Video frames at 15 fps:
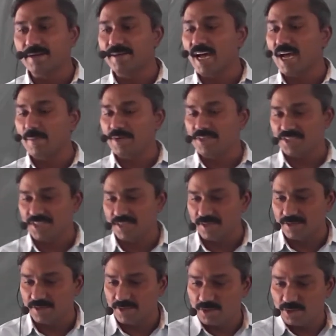
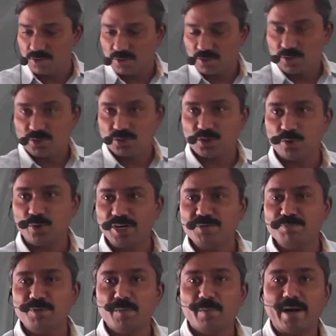dimension. So what is
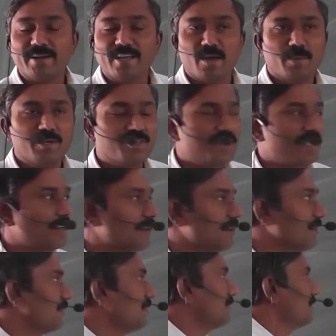meant by
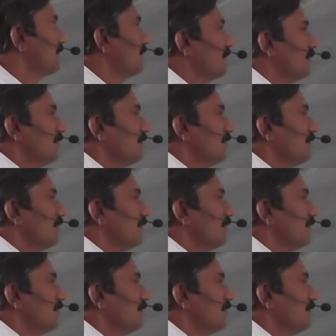dimension?